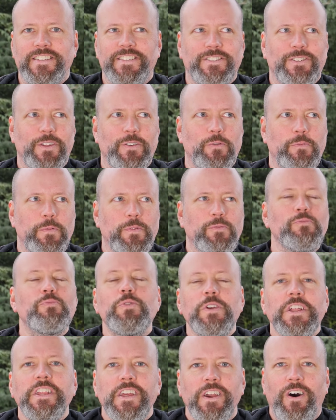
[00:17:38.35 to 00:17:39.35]
And so they would be
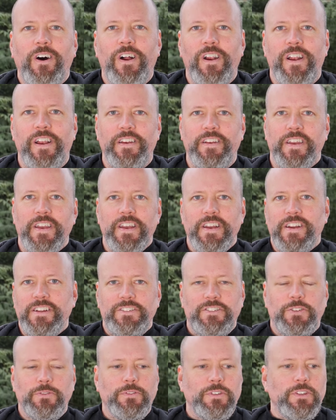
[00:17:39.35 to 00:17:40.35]
really hard
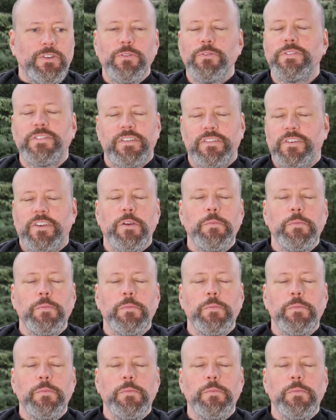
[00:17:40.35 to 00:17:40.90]
to use as a